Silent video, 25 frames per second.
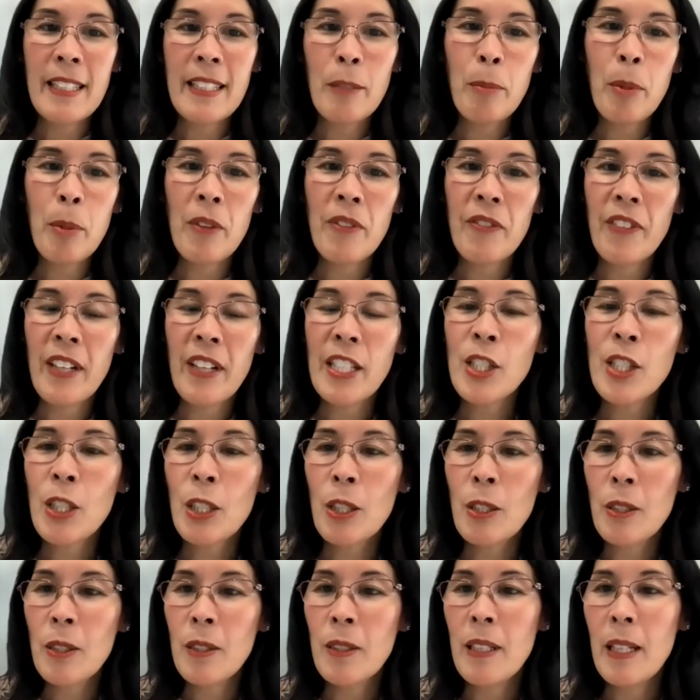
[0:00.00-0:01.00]

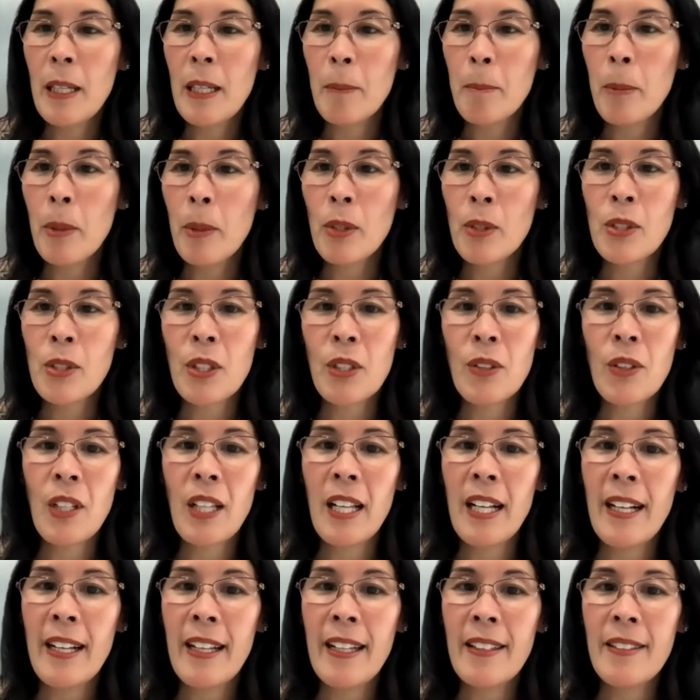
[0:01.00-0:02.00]
professional and personal
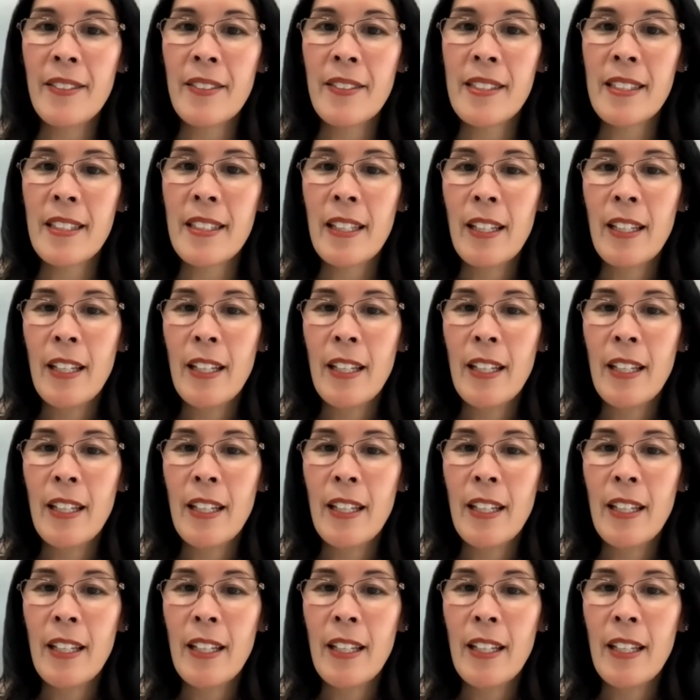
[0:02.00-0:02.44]
lives.